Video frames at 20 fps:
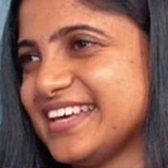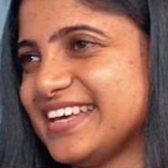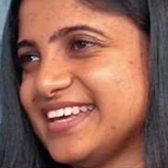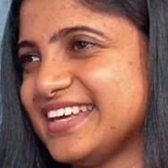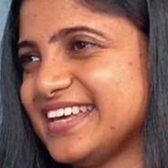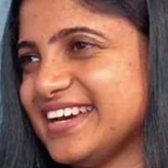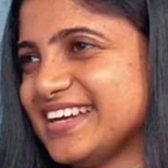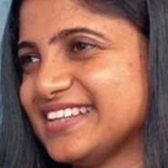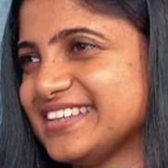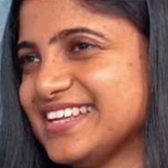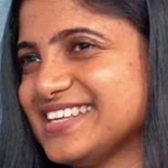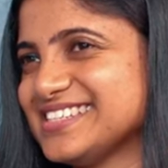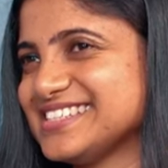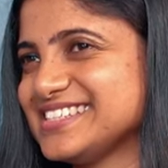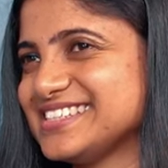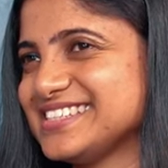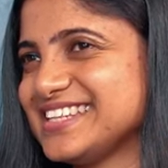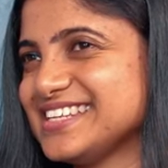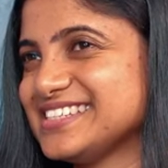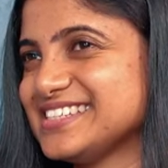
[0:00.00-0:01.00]
yeah
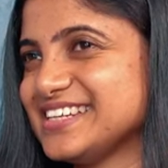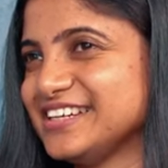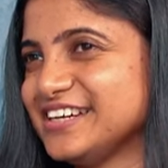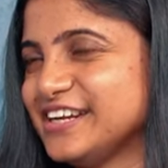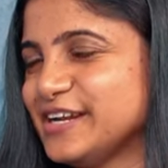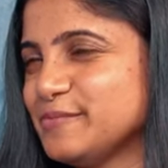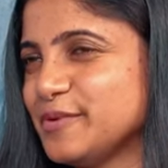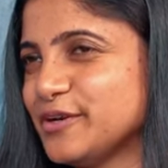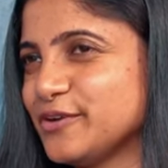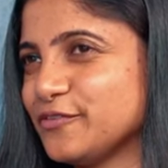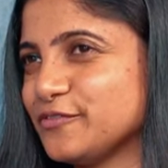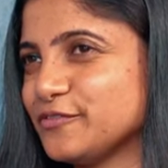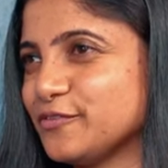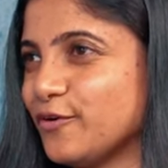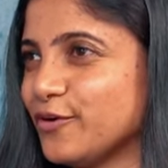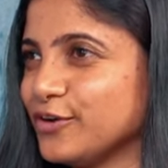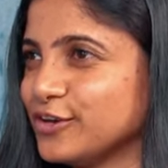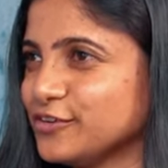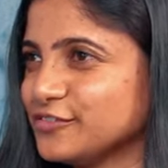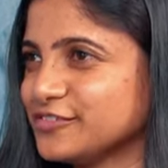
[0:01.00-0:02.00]
there's there's a little bit of
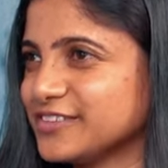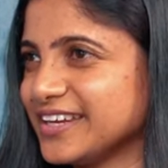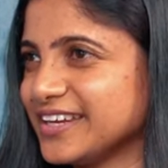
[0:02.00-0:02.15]
all of